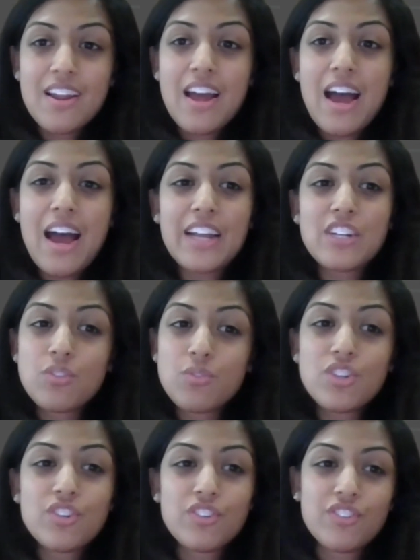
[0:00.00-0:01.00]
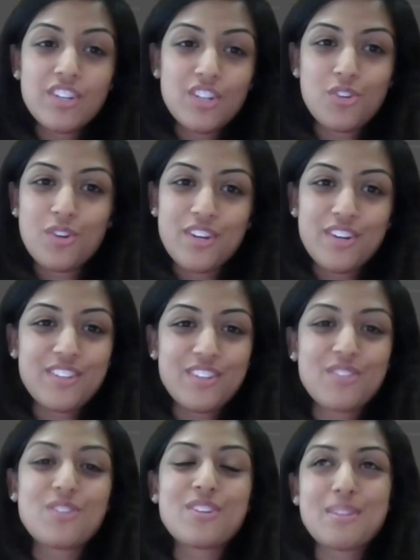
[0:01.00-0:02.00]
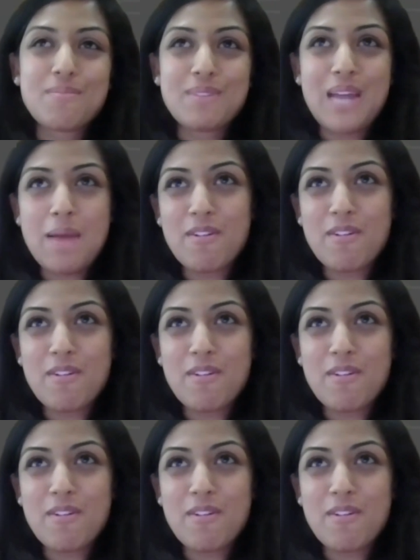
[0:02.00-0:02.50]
I had 2 children in 2 years, and so took some time